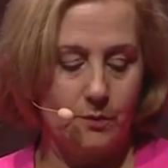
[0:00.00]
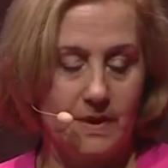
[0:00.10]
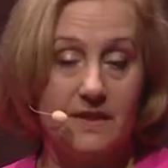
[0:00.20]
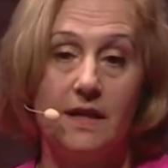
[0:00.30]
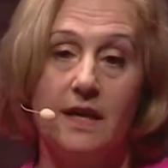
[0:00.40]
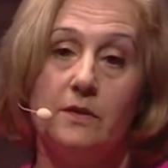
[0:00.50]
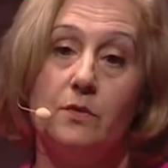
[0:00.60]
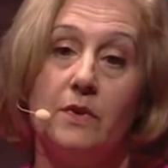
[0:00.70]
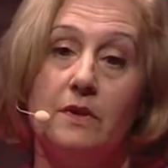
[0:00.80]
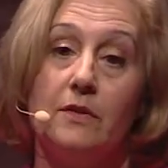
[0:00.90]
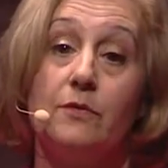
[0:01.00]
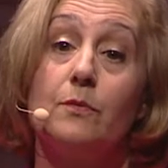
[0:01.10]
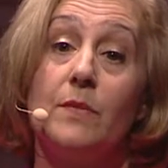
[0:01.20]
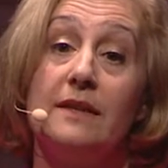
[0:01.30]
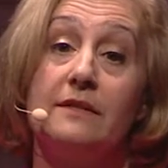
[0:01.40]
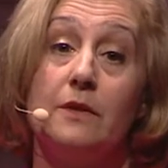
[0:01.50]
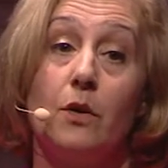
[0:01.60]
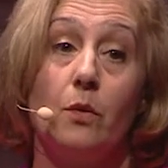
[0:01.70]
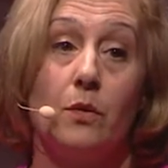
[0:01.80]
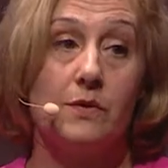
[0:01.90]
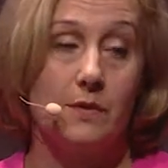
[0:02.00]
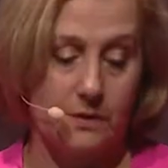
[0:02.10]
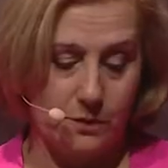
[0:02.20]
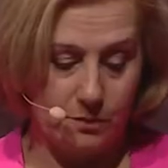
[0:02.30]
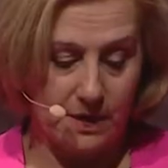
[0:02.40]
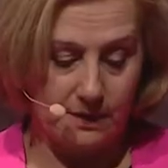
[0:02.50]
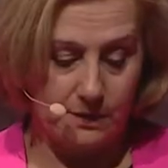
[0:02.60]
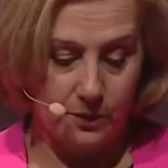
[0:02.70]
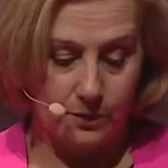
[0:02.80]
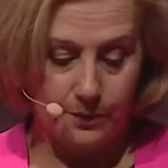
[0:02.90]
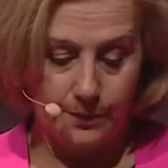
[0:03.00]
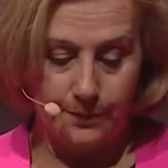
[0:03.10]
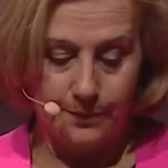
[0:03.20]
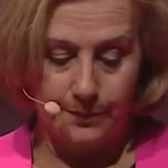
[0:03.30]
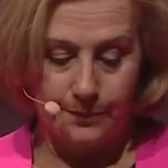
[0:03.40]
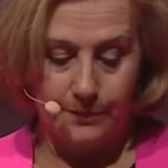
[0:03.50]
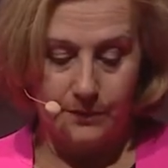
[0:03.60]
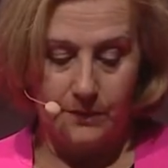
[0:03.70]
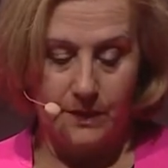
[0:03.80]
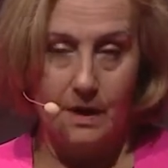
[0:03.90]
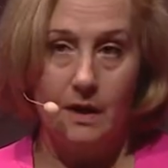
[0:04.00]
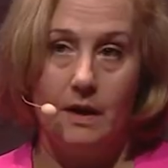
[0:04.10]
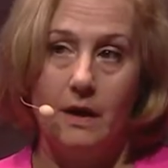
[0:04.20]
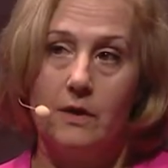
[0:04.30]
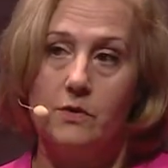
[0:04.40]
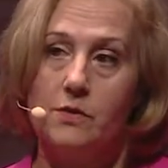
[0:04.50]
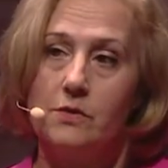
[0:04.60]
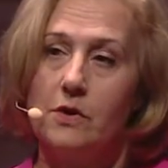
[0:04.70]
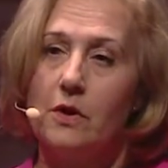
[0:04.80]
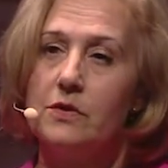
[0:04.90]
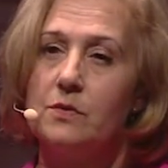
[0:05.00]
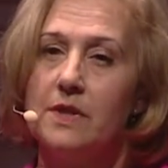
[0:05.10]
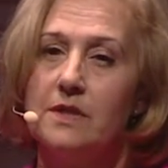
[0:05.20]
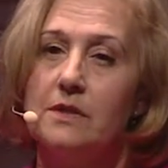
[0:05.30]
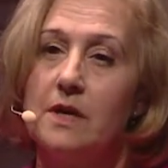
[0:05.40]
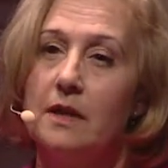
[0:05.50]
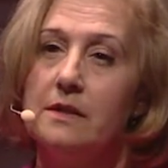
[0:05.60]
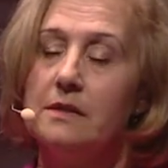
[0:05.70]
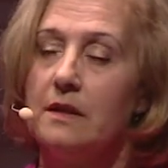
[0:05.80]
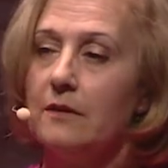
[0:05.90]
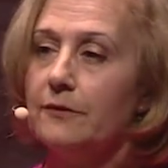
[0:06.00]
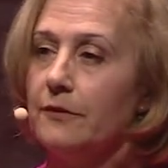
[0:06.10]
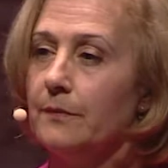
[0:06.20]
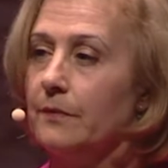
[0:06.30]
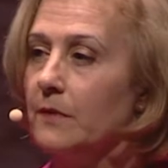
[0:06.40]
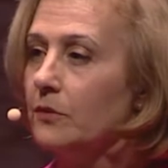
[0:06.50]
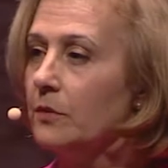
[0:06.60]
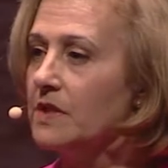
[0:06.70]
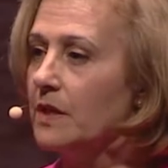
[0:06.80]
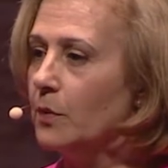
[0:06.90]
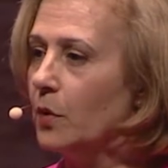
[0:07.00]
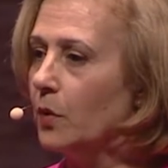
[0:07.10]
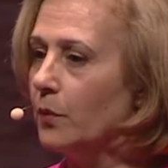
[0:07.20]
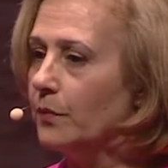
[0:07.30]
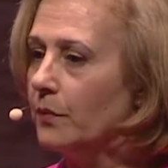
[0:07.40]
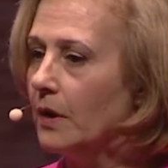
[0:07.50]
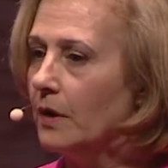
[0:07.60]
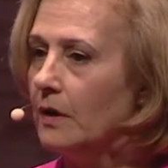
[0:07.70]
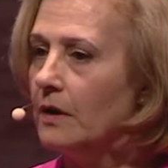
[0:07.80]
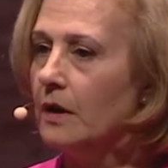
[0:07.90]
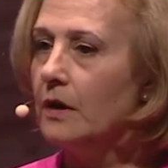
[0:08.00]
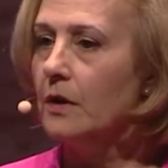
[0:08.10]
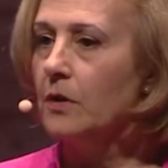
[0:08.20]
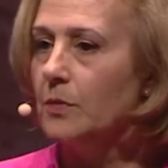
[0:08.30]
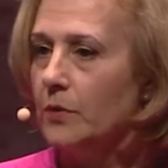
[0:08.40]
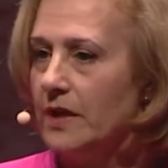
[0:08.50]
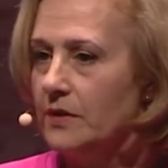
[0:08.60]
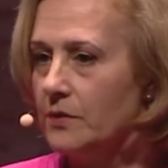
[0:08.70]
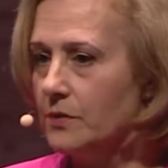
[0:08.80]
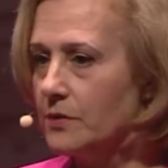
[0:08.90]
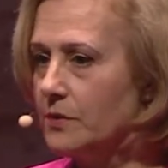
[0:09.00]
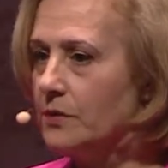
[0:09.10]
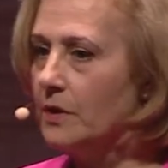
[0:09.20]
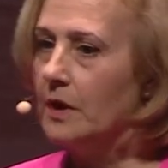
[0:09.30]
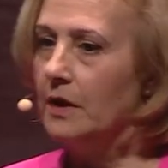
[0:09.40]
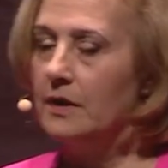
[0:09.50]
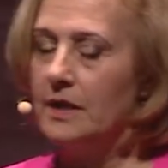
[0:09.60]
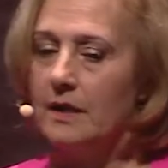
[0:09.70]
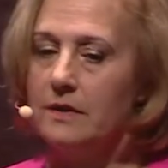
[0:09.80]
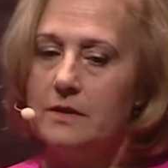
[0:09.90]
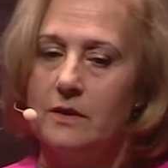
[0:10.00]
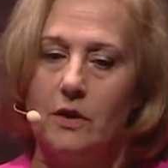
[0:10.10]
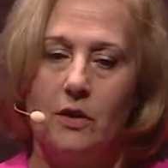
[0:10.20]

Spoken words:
mitigate with the melted cores, as you might know. I also talked with young staff from TEPCO, young operators that